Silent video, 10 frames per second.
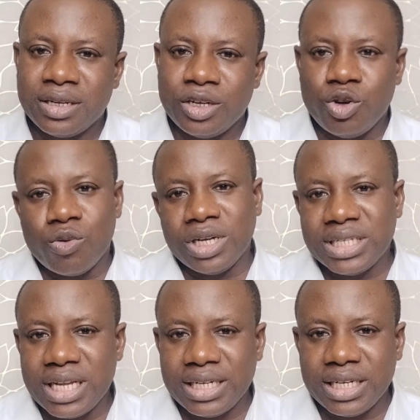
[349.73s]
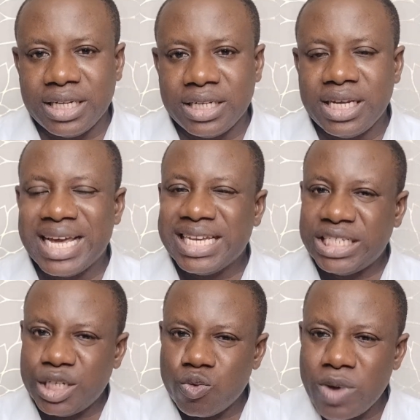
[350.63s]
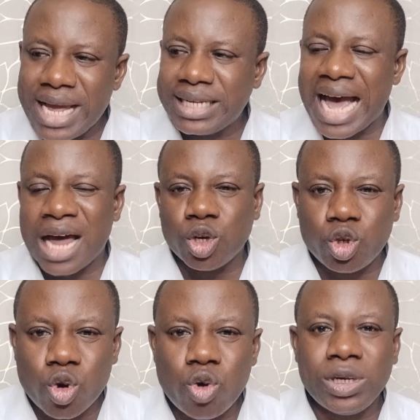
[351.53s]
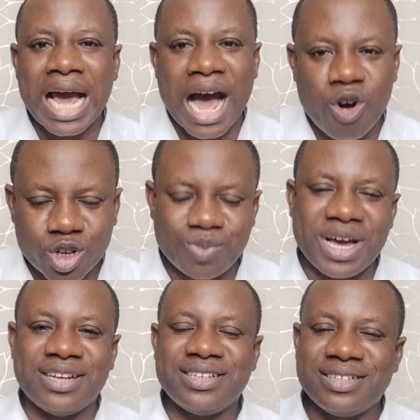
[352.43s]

You know what this lady did? She went and told her husband.